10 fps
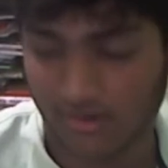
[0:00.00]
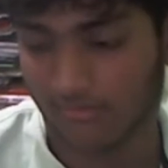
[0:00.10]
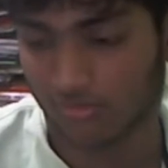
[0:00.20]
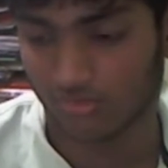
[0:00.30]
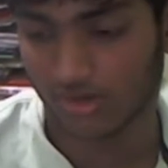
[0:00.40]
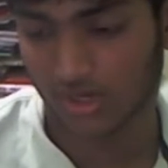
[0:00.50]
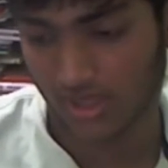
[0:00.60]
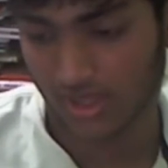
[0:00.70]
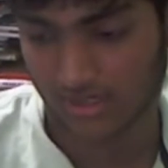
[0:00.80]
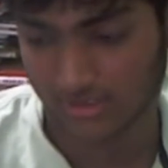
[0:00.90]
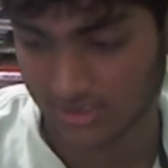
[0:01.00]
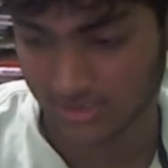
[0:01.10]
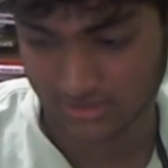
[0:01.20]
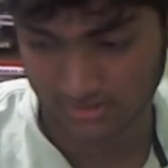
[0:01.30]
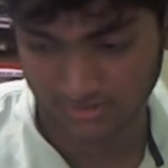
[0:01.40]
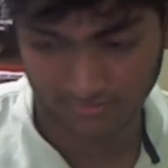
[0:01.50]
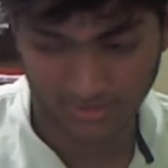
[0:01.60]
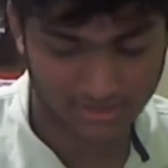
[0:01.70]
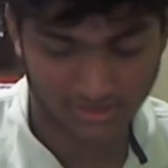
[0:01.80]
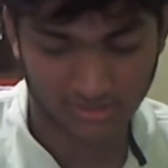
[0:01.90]
react. This is
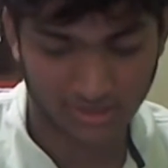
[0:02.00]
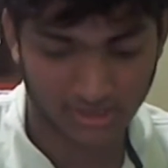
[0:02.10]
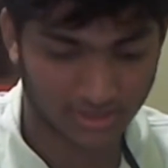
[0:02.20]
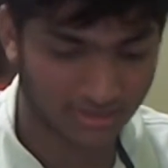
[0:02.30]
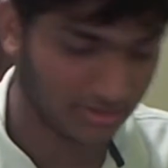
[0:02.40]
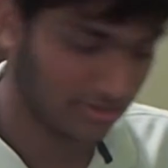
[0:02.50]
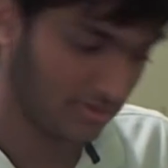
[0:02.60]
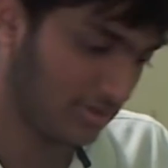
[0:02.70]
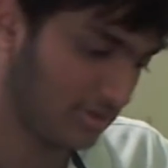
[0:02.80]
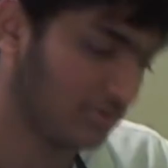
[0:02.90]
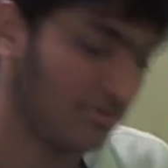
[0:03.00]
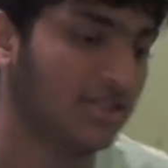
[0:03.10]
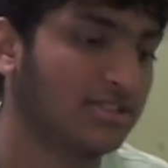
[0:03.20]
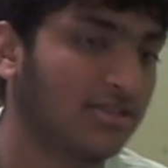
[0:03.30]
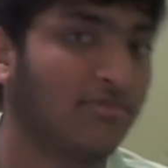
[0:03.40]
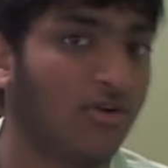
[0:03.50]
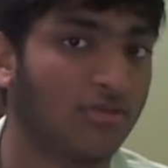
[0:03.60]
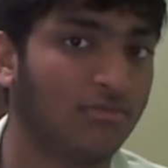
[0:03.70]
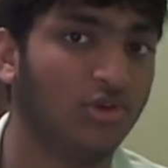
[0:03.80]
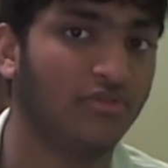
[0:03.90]
basically the Jurassic Park
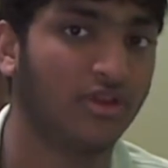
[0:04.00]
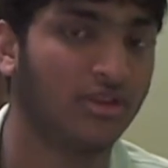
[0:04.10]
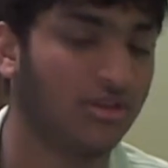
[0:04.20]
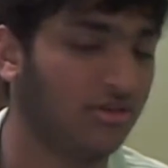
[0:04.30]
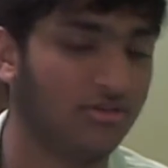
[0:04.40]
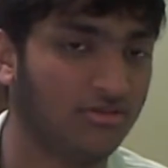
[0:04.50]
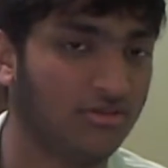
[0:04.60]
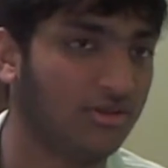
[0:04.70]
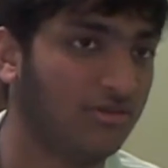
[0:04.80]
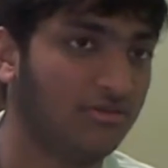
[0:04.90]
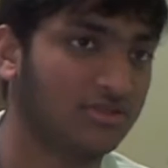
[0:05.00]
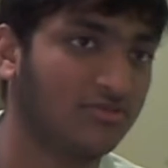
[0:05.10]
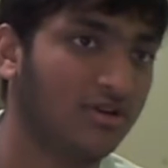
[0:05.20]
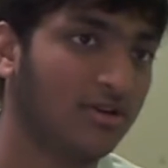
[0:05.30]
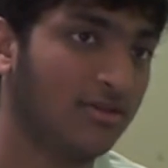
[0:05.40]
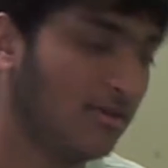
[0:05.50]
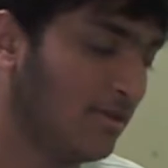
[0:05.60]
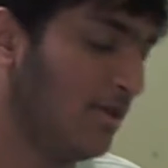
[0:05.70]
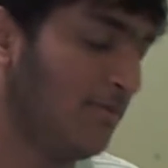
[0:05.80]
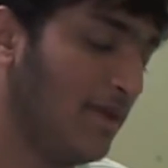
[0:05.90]
movie, the newest one.
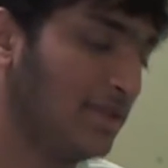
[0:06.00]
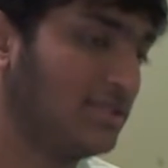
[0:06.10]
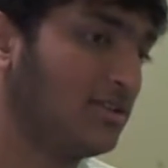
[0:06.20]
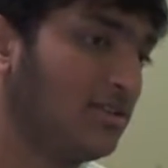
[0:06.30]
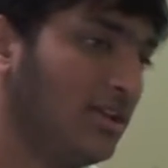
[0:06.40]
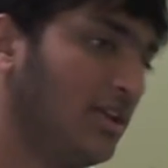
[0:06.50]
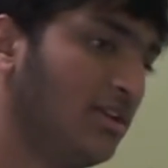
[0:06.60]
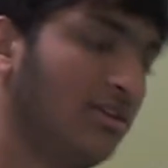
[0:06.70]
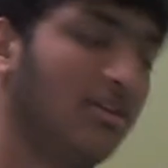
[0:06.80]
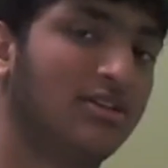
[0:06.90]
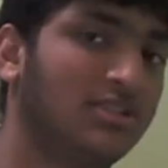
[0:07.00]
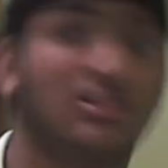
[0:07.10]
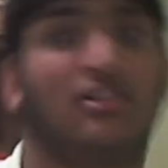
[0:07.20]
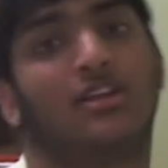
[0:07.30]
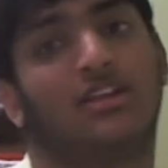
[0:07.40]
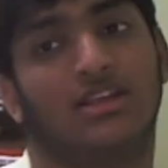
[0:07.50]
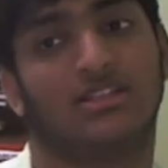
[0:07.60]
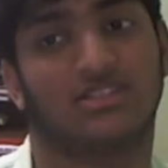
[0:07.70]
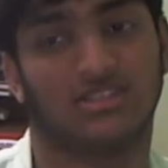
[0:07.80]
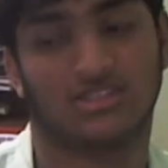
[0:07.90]
Basically, in a nutshell, I
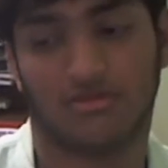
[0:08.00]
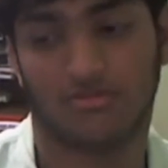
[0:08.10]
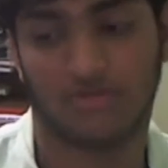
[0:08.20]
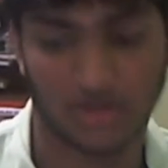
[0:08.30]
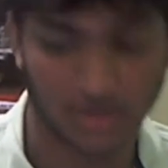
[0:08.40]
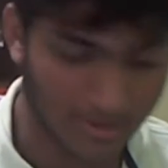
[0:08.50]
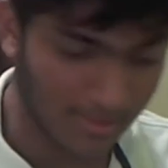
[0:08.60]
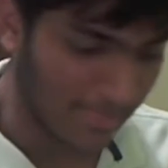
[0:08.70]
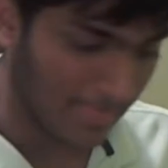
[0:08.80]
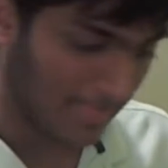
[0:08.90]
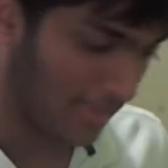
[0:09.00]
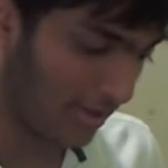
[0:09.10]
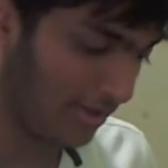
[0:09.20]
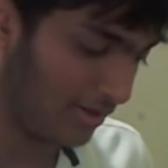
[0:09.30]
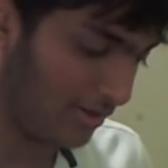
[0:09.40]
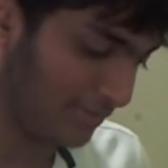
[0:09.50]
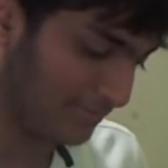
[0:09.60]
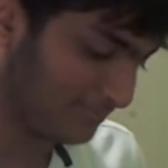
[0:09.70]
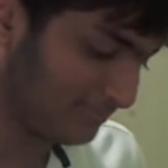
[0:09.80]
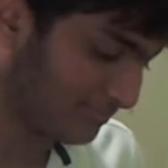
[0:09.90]
guess, in summary.
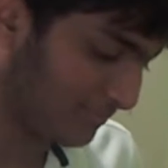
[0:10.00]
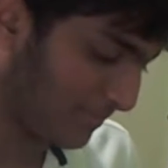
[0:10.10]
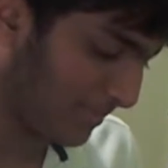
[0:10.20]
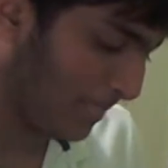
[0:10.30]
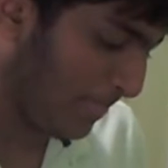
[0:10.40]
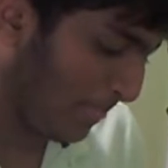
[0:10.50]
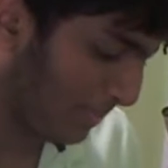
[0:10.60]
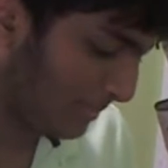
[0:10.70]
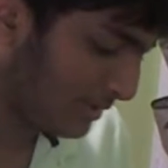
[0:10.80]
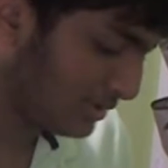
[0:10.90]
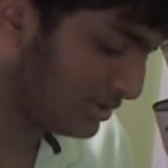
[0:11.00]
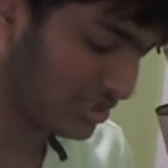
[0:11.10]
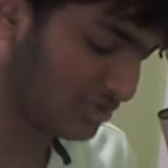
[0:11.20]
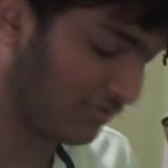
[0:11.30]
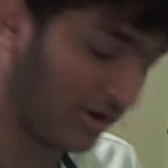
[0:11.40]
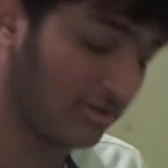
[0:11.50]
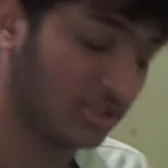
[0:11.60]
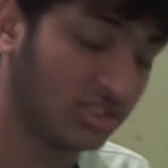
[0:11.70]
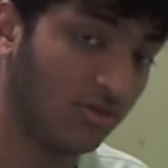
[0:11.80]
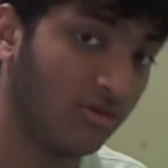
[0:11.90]
Um, just very
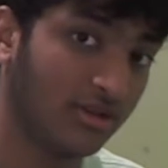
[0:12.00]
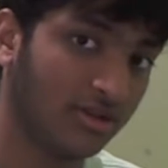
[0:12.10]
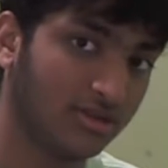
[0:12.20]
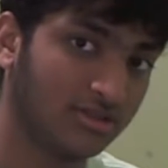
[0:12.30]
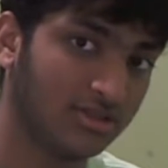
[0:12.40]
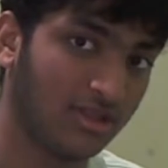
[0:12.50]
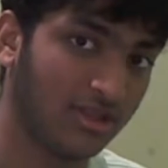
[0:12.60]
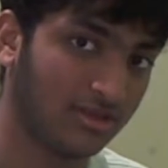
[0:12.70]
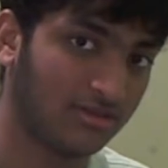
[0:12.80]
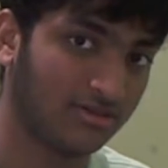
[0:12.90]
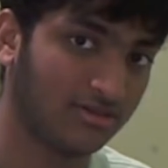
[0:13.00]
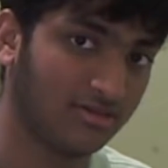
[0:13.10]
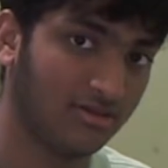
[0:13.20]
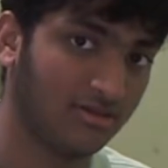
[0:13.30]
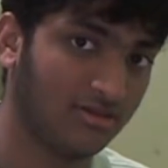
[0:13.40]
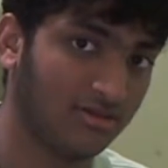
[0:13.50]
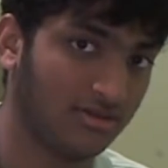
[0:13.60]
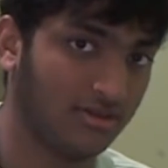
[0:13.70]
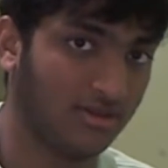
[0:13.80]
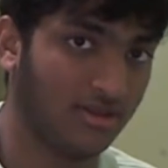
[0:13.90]
short into like
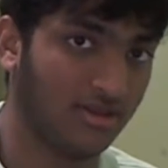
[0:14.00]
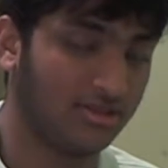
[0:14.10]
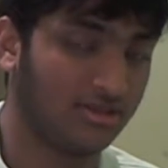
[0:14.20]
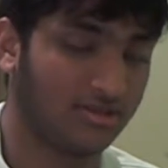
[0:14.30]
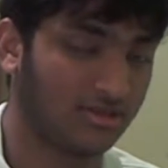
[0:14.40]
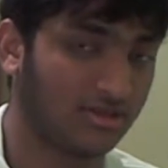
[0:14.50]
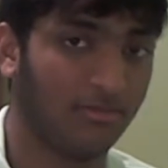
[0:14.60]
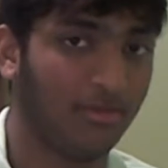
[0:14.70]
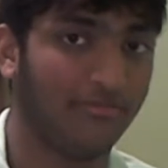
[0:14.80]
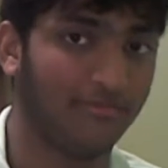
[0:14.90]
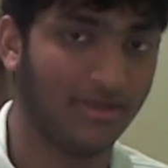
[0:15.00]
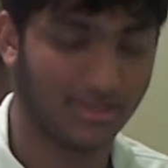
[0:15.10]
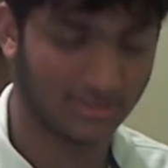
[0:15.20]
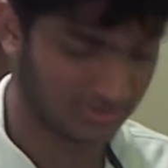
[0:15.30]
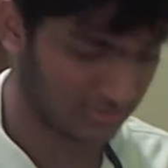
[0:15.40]
a couple of minutes or